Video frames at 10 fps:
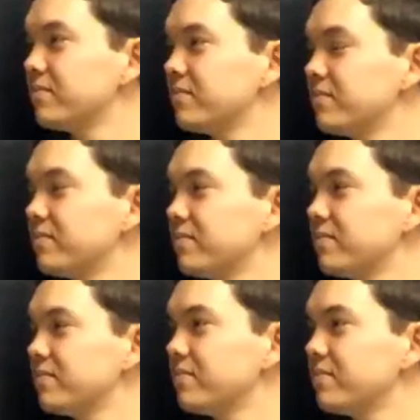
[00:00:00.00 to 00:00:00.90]

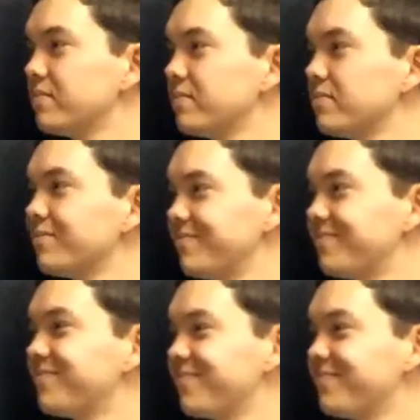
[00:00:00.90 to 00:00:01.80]

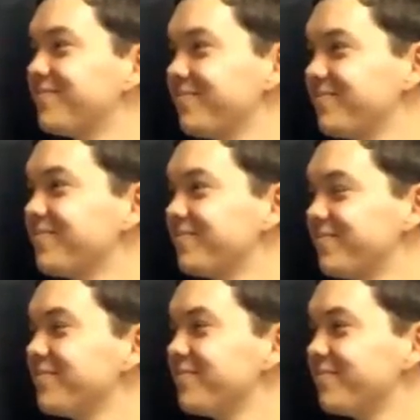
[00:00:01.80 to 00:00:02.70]

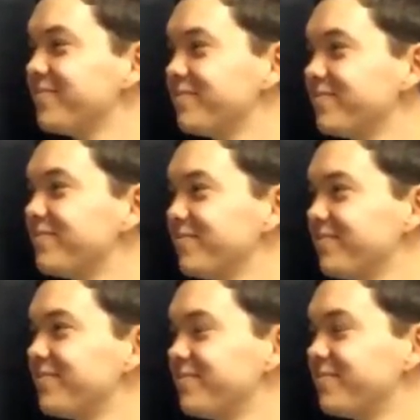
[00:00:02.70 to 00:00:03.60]

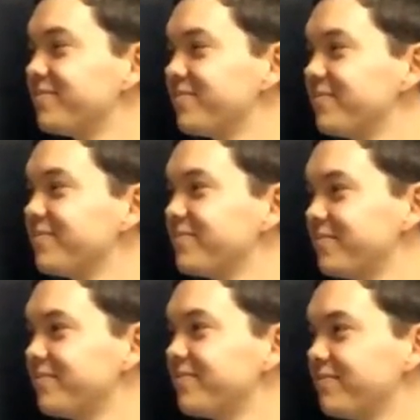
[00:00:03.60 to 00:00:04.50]

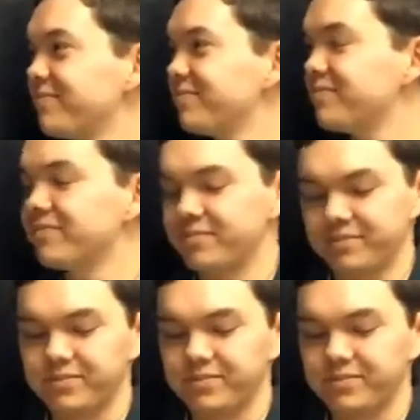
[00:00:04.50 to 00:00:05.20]
[no speech]